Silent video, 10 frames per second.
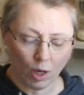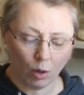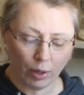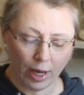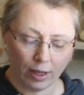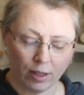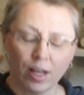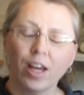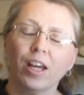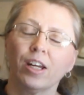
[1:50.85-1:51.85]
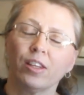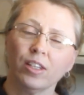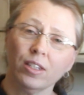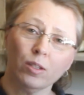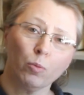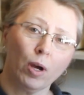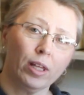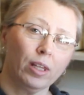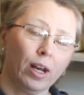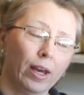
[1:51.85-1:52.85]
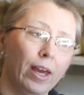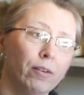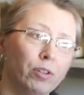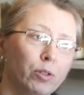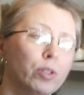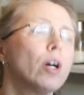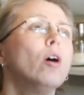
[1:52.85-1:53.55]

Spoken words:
Okay, now this is one that I have used